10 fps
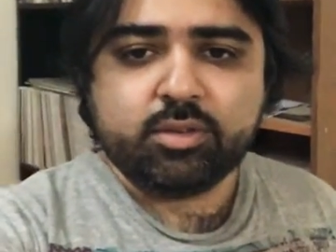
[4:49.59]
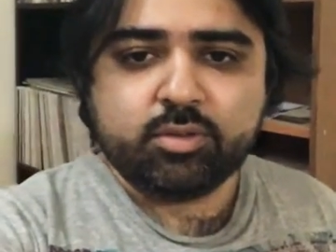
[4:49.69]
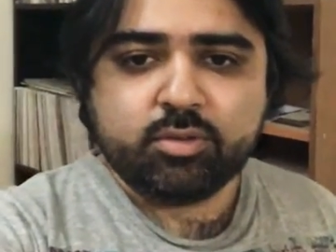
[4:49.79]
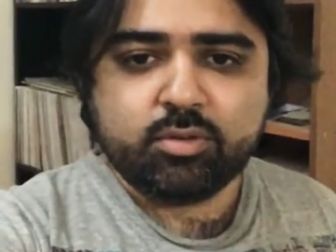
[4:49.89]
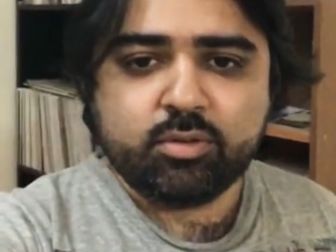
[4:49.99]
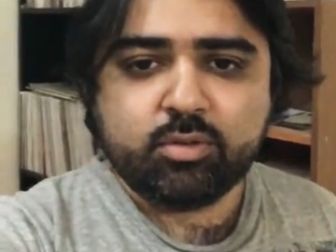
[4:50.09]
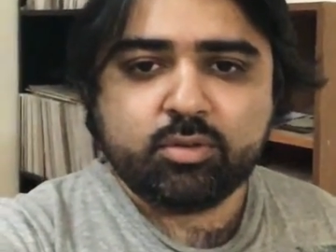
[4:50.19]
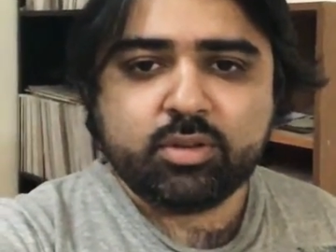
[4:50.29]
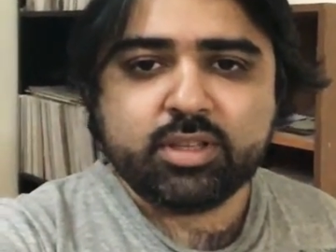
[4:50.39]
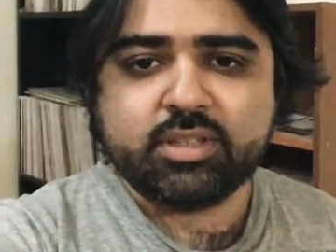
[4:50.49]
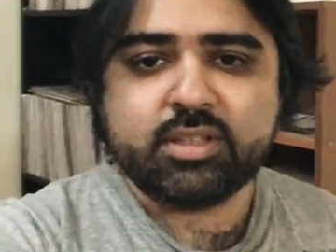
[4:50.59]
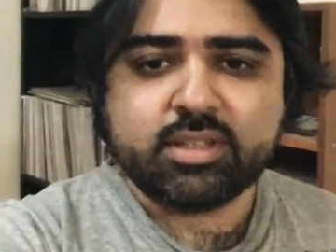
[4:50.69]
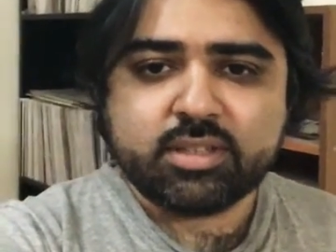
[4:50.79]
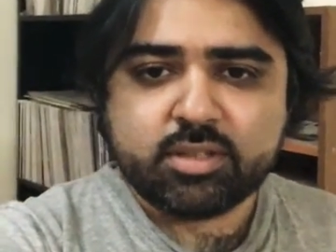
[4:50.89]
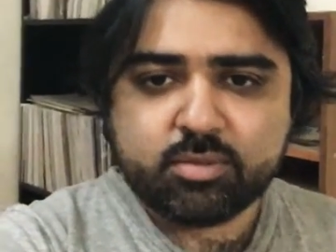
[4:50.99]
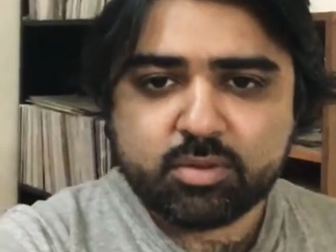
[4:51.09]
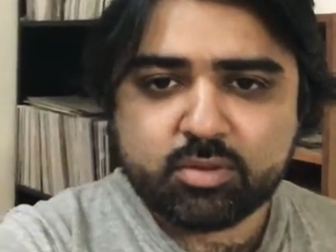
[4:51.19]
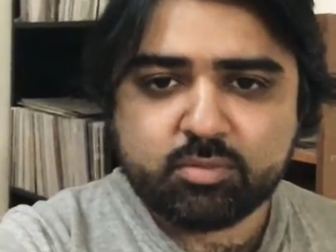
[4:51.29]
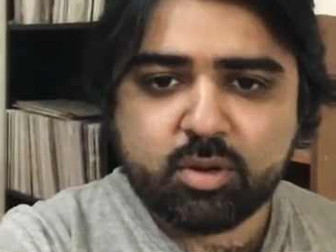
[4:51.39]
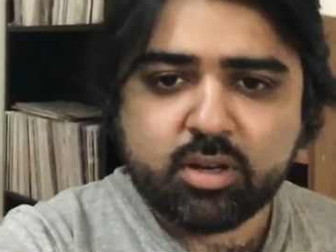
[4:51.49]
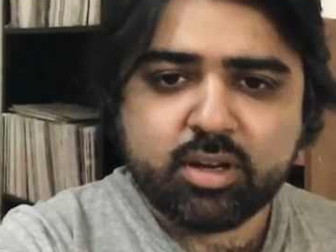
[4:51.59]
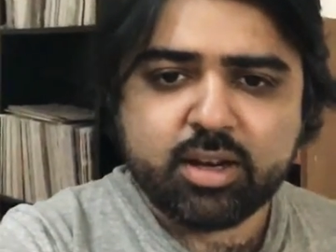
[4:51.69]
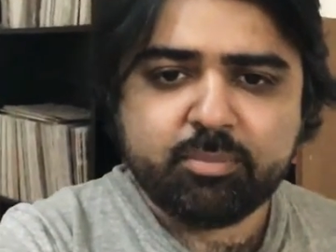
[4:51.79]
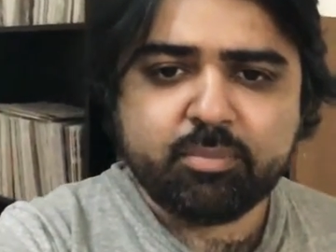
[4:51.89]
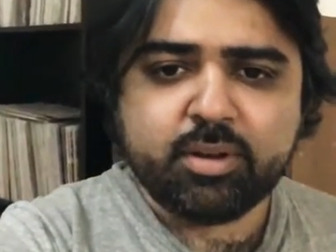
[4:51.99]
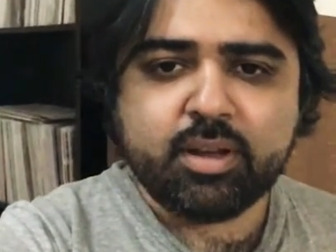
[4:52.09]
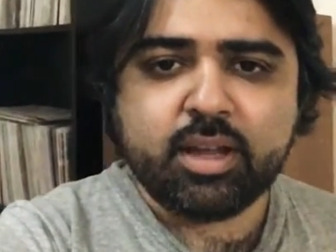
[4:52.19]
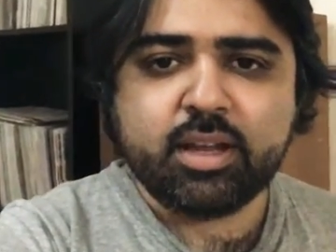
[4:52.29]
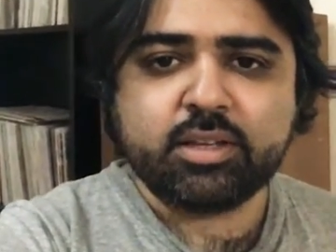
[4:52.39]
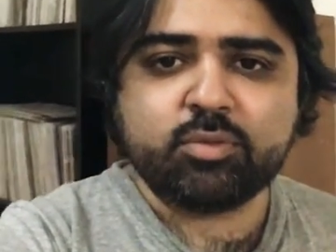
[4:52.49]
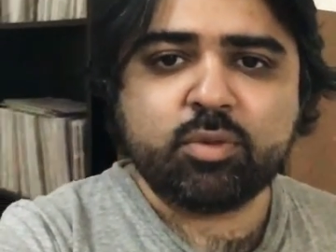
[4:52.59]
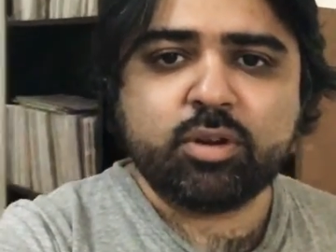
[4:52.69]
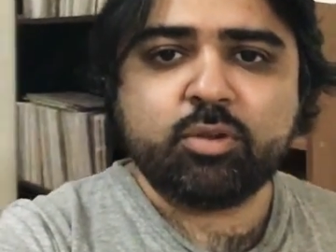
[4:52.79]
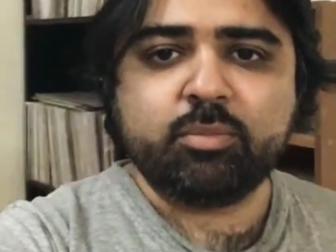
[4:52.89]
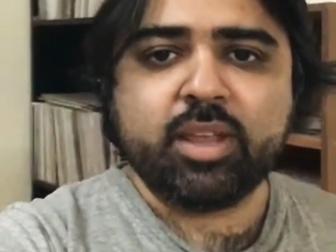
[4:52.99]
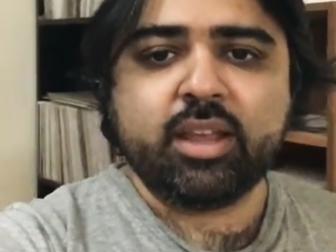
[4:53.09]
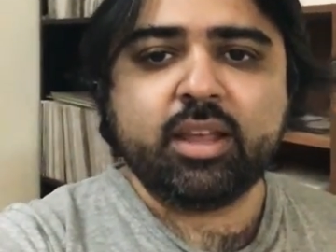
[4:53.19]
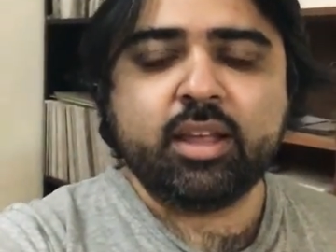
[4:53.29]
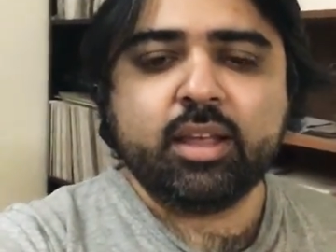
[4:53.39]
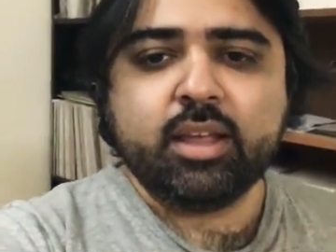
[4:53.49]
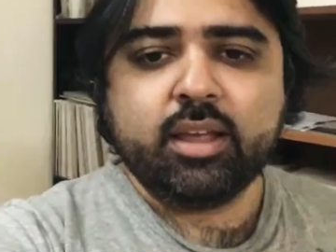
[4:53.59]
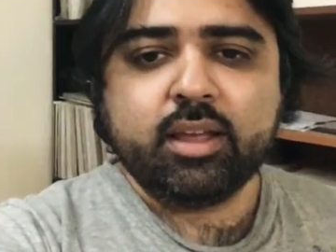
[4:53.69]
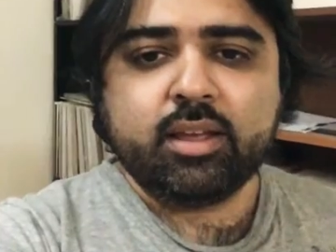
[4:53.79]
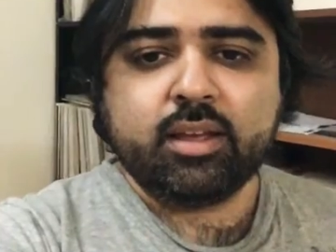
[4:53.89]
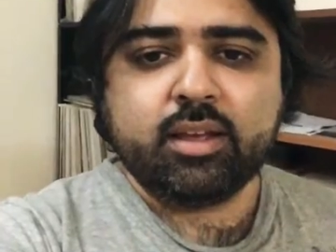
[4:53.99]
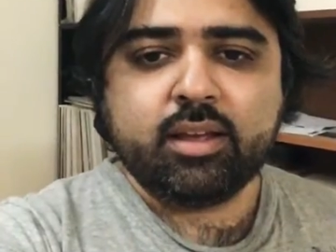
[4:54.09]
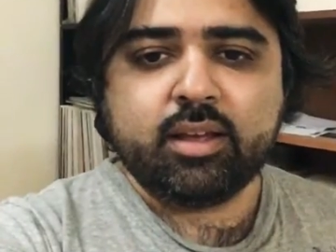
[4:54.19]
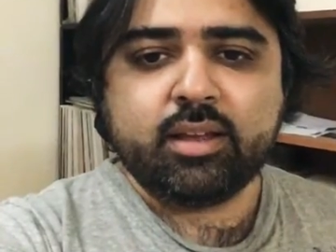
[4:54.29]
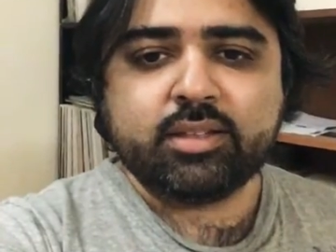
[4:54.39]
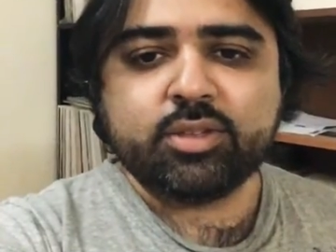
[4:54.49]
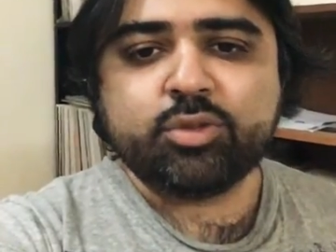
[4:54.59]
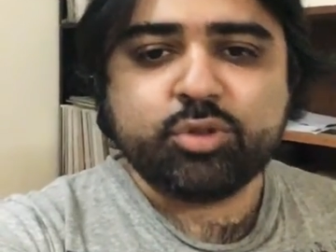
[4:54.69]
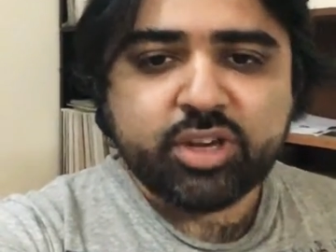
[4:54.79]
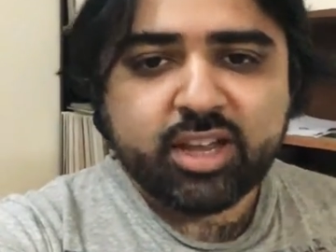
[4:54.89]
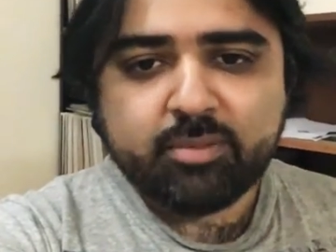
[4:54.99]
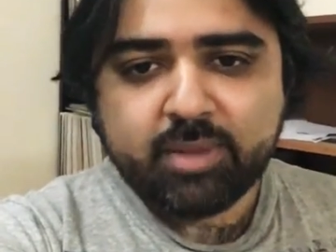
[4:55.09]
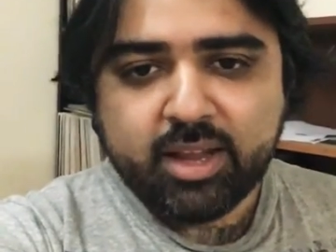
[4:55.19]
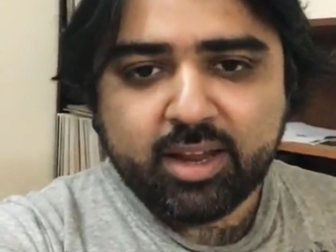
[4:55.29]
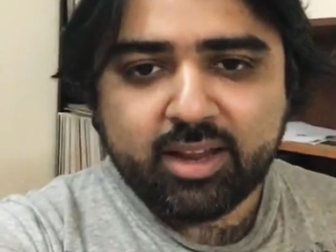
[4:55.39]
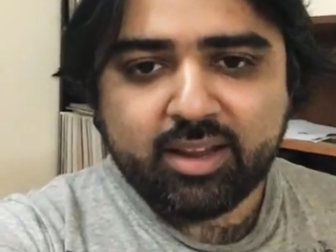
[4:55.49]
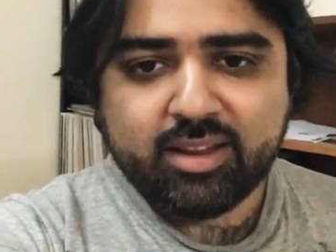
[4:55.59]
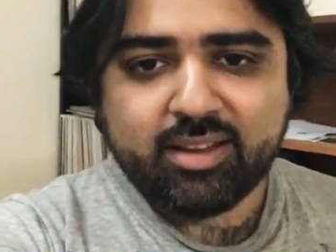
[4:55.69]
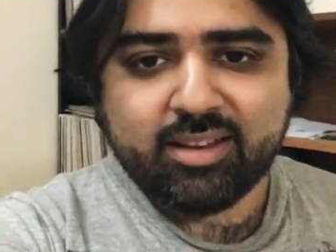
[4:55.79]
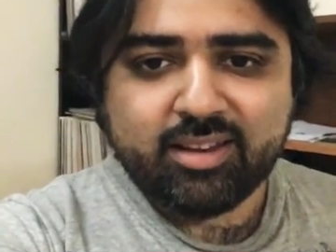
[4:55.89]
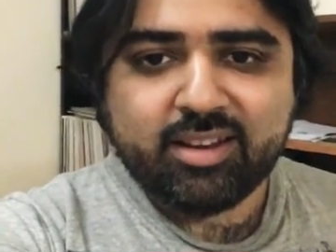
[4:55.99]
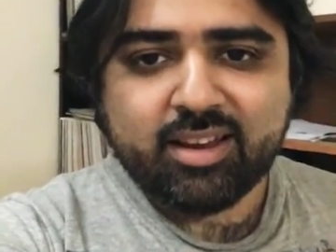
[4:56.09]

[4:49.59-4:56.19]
so this is just a small clip i just wanted to make uh, just to share my